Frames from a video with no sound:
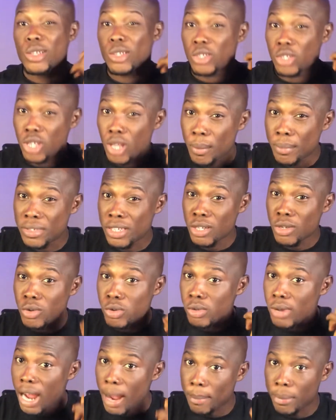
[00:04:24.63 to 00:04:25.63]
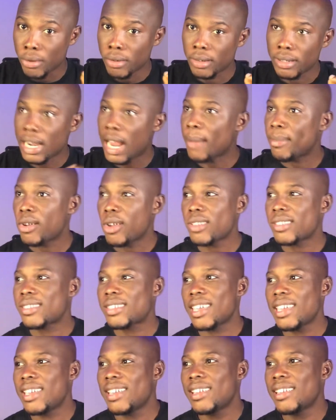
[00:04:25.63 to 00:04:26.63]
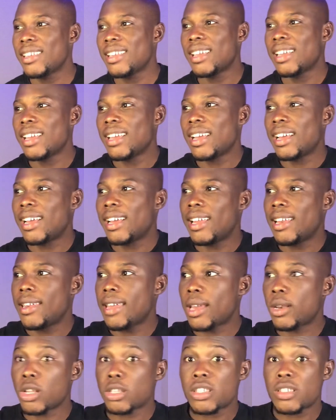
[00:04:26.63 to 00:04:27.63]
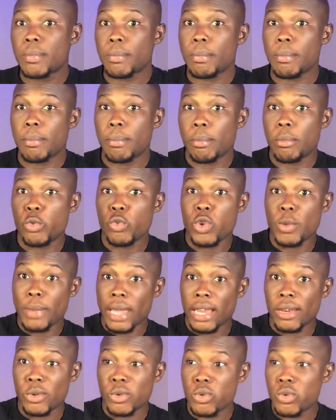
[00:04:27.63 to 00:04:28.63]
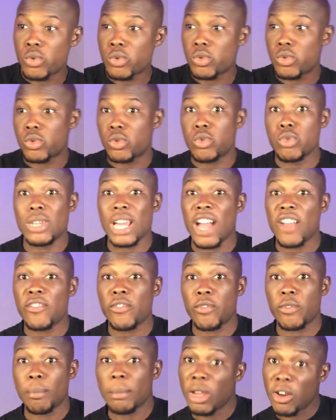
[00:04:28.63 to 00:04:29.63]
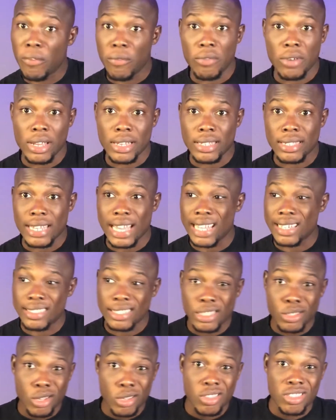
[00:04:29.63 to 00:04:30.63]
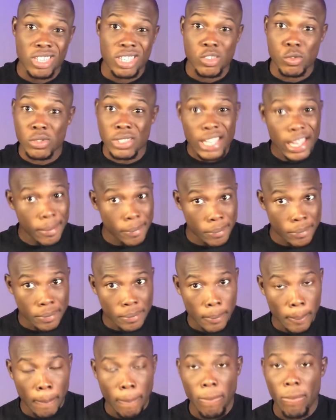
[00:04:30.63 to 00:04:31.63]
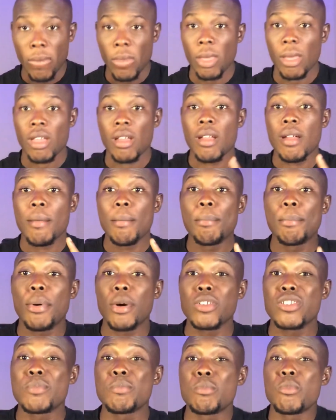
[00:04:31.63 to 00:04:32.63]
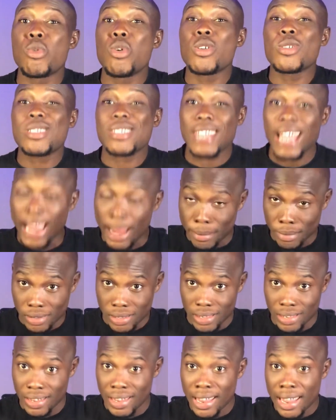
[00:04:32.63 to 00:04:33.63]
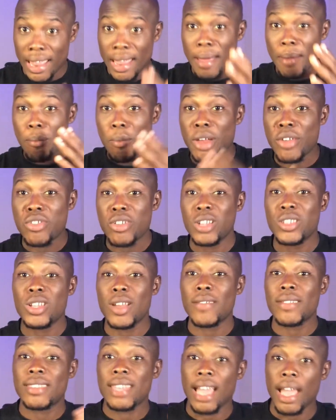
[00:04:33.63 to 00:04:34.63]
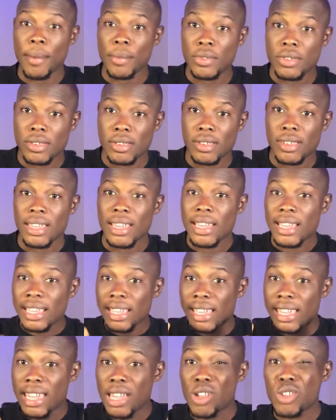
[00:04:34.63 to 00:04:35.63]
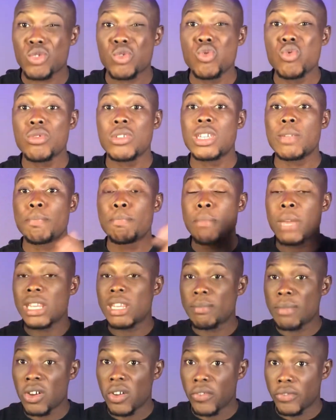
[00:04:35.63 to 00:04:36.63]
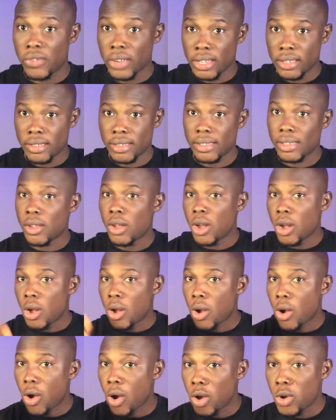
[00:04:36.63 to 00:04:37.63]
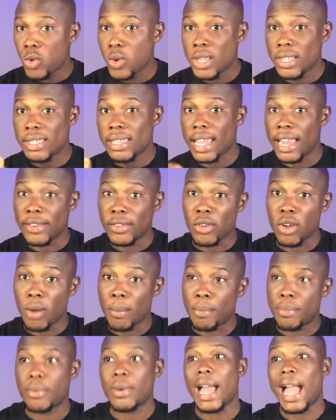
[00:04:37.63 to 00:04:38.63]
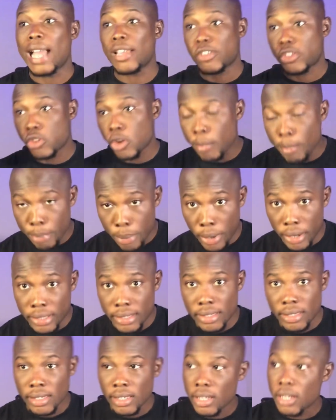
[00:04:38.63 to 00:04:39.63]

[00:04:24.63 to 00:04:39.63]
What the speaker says: Something could happen. Now, I'm not saying there are not women who could have male friends and still not cheat with them. But most times, majority of the times, girls who keep many male friends always end up at some point